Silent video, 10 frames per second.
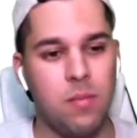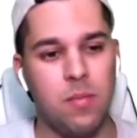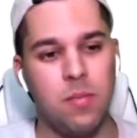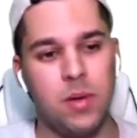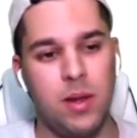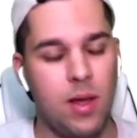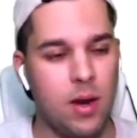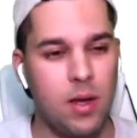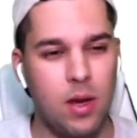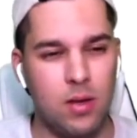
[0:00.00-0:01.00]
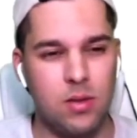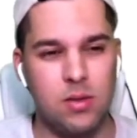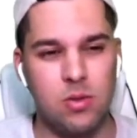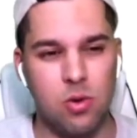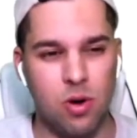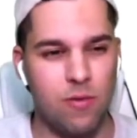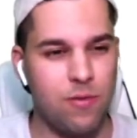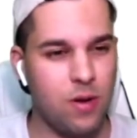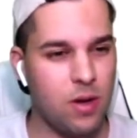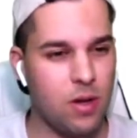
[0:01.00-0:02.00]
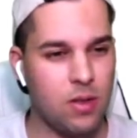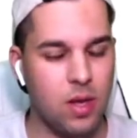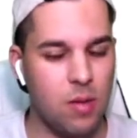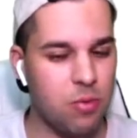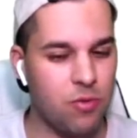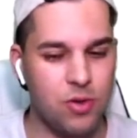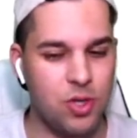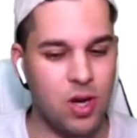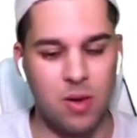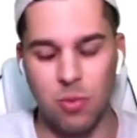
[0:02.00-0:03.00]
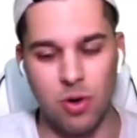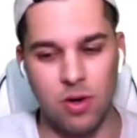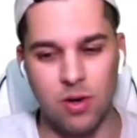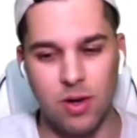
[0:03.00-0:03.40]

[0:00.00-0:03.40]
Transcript: but then again it's sort of a type of a job where